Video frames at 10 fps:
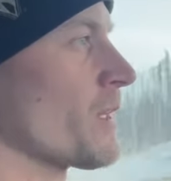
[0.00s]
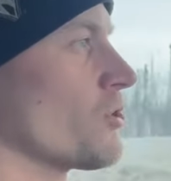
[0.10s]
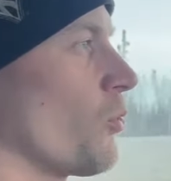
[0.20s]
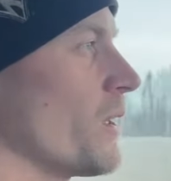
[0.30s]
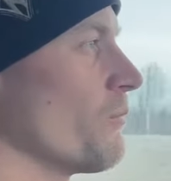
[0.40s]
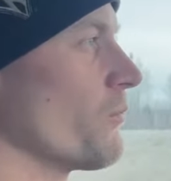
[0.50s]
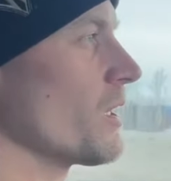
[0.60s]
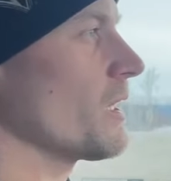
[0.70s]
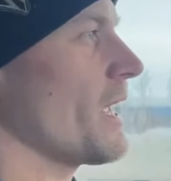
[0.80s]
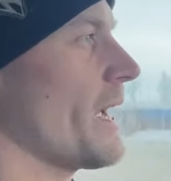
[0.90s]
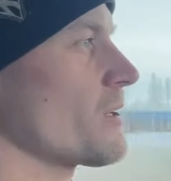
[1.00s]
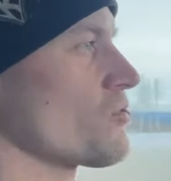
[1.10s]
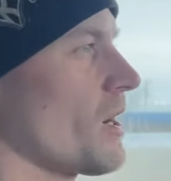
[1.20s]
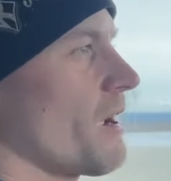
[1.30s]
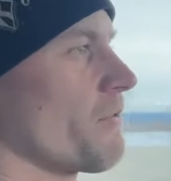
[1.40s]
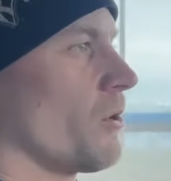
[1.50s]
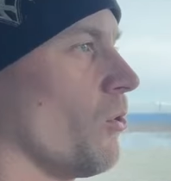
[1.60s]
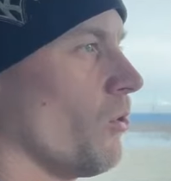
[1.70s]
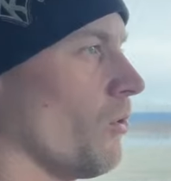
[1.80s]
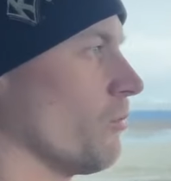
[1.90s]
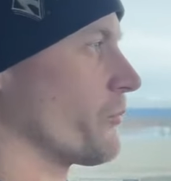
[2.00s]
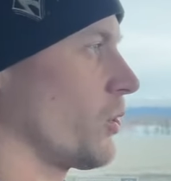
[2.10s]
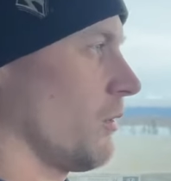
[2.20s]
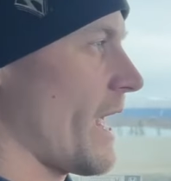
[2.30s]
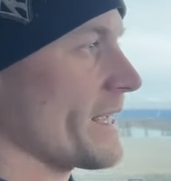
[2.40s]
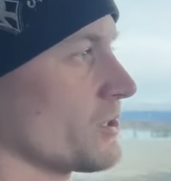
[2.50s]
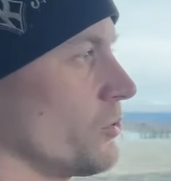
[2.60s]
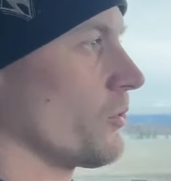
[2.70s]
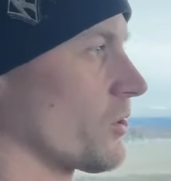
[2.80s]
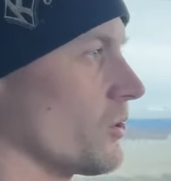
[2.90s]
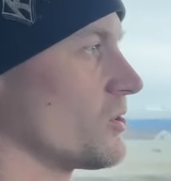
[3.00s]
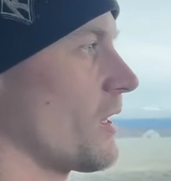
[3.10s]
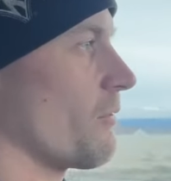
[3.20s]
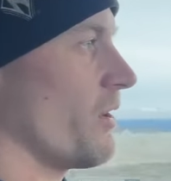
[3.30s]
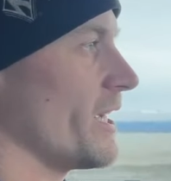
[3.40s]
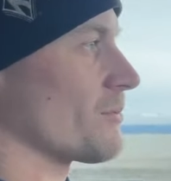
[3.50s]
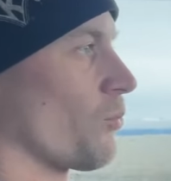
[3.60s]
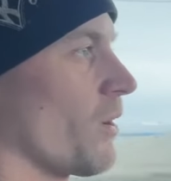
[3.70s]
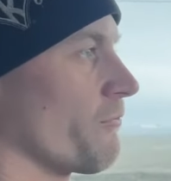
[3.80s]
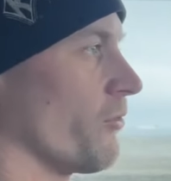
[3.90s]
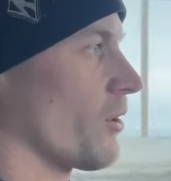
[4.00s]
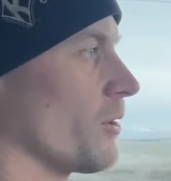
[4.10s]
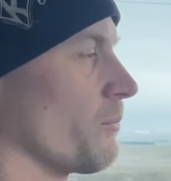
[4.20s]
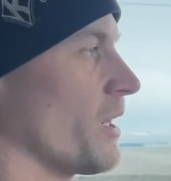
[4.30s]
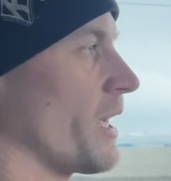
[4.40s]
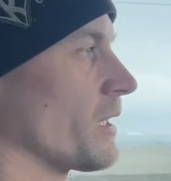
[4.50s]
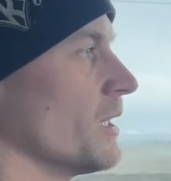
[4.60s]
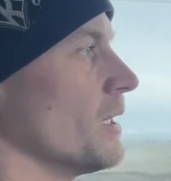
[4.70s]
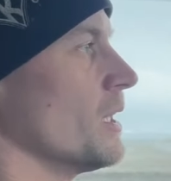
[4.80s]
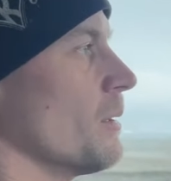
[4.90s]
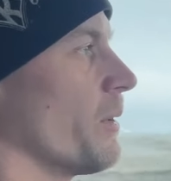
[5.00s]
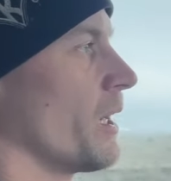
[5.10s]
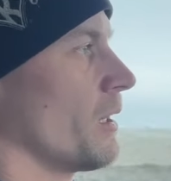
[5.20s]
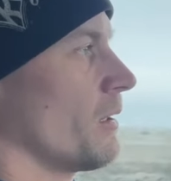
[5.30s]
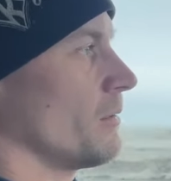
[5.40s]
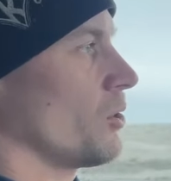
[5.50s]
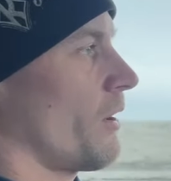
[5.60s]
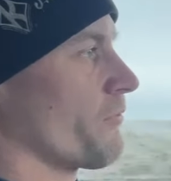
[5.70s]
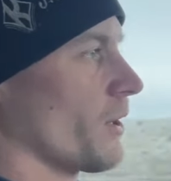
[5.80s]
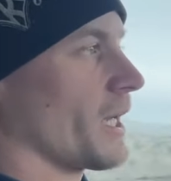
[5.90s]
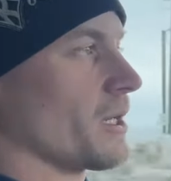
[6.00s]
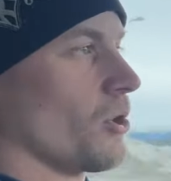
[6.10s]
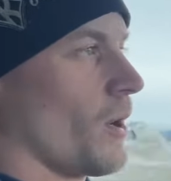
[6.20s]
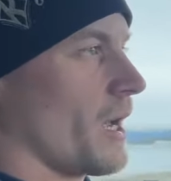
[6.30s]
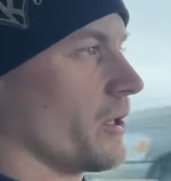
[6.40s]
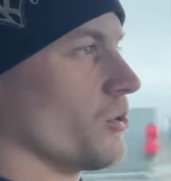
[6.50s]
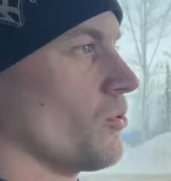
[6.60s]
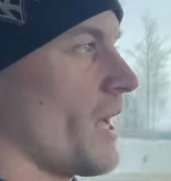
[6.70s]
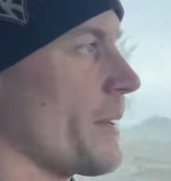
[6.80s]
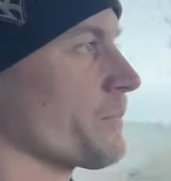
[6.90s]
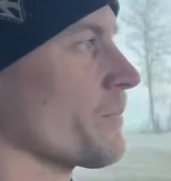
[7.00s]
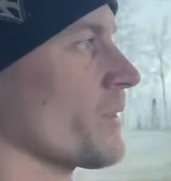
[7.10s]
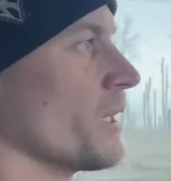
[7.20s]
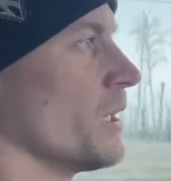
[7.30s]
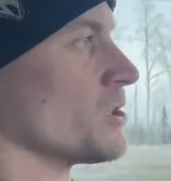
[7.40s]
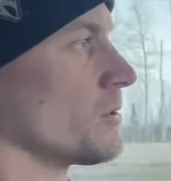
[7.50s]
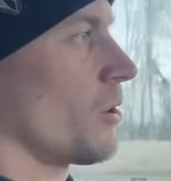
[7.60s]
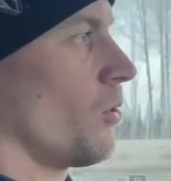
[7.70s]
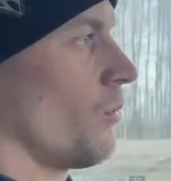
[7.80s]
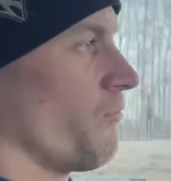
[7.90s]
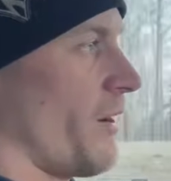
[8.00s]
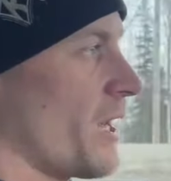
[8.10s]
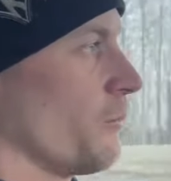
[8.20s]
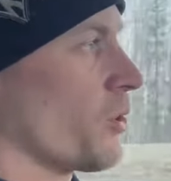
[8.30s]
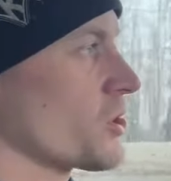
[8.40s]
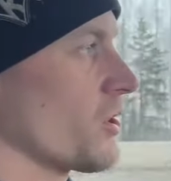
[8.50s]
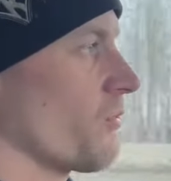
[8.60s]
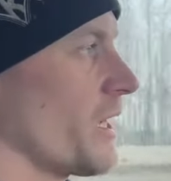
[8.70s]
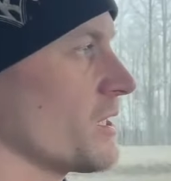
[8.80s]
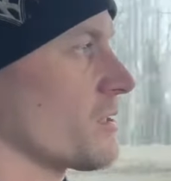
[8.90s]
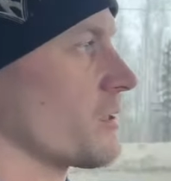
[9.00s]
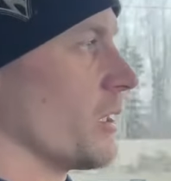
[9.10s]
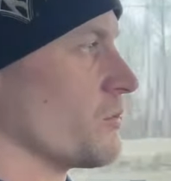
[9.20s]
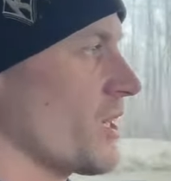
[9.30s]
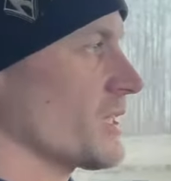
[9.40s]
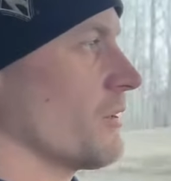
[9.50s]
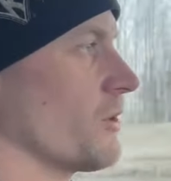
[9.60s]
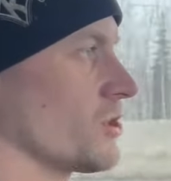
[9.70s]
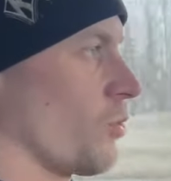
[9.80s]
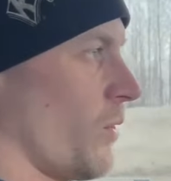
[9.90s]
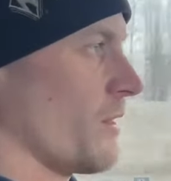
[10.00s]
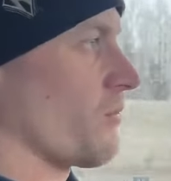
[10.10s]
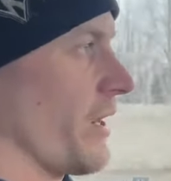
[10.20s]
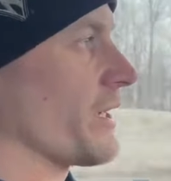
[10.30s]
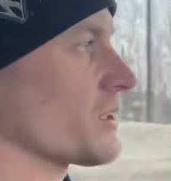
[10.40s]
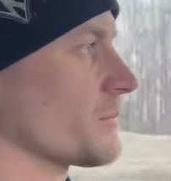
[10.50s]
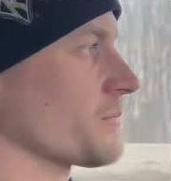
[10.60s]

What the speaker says: So we really had to drive the whole last 2/3 of that race 1 foot on the brake. But, you know, I feel like I know how to do that. So final portion of the race, the objective is to win the race.